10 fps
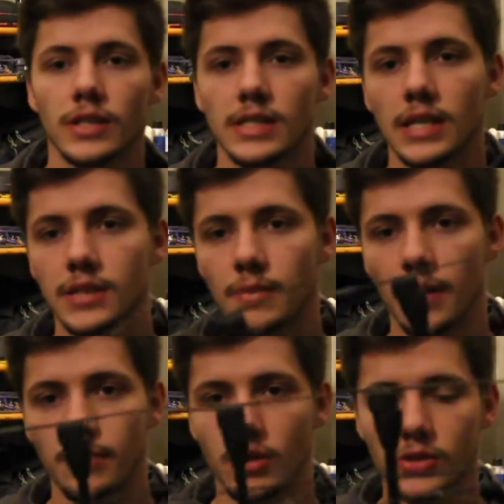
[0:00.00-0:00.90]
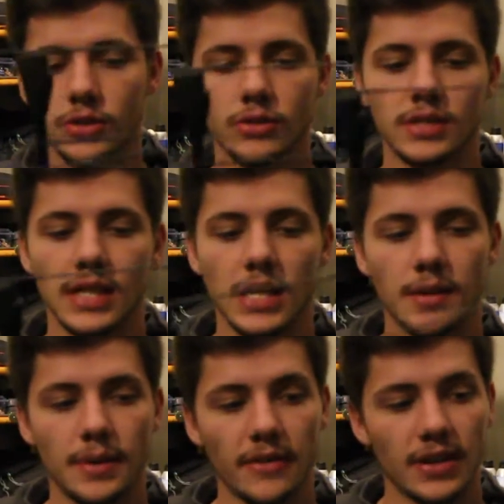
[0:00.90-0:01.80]
this is my personal
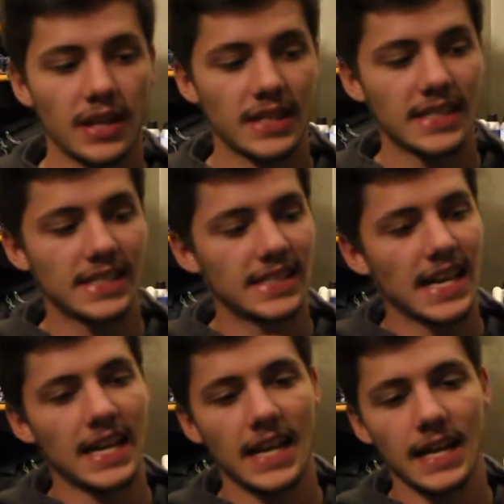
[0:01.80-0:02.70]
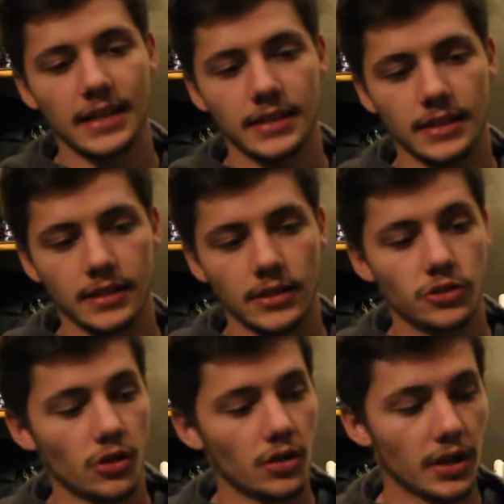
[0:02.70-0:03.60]
setup. I've got this set at the
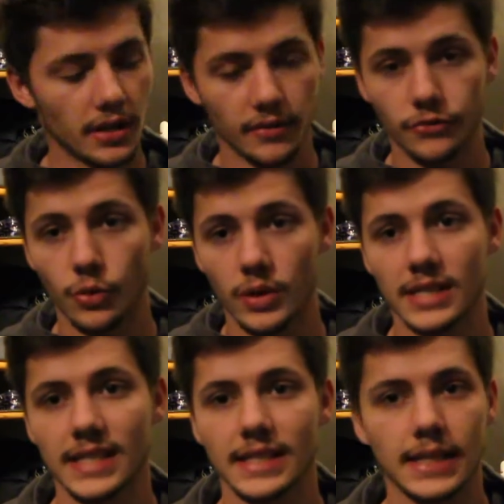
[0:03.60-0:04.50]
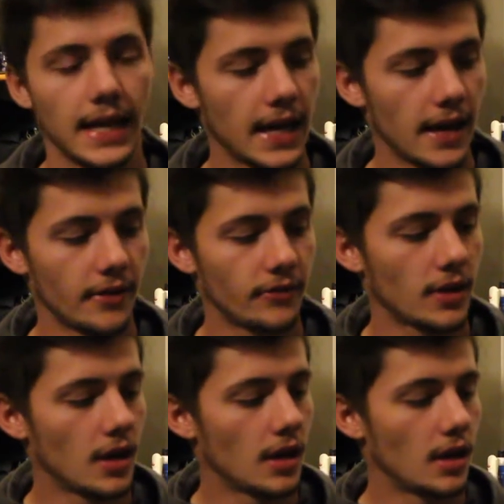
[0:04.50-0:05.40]
draw length of 26.5.
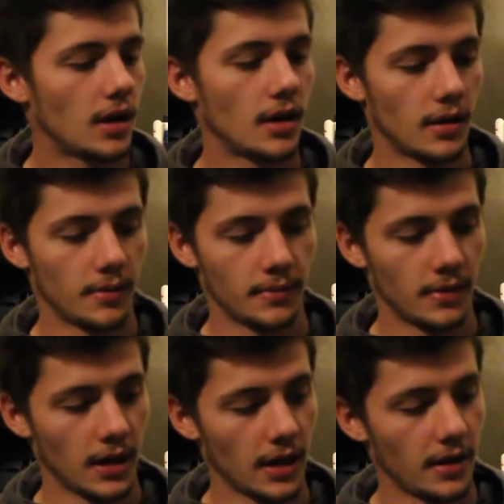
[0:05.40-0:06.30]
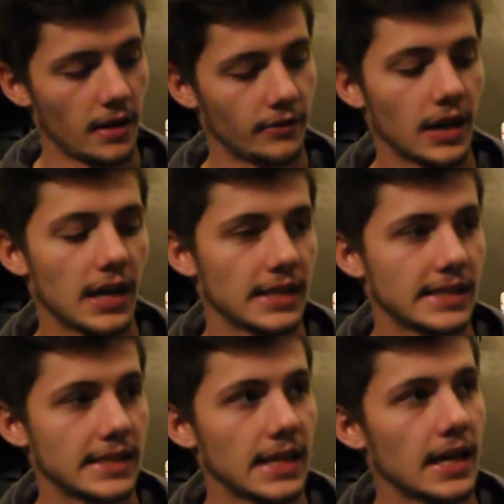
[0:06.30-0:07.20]
I have got it
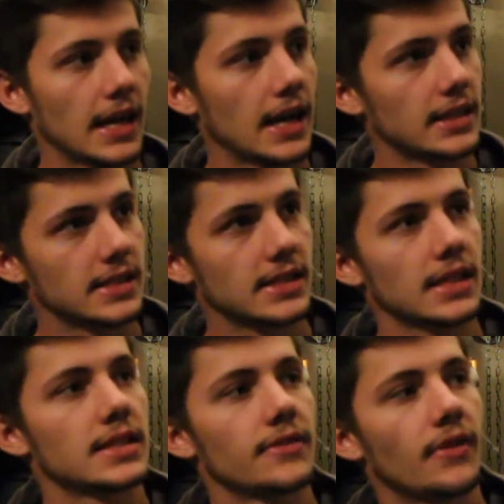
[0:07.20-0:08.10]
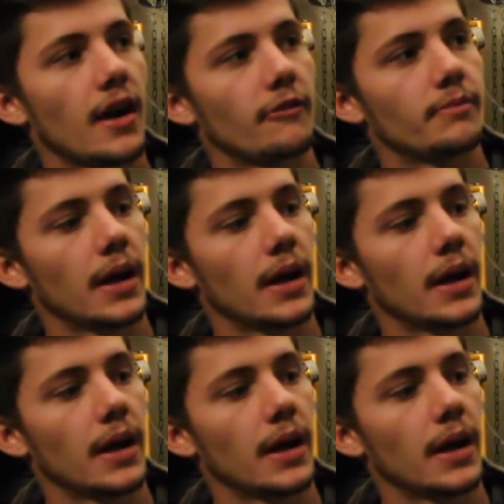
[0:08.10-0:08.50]
set at 65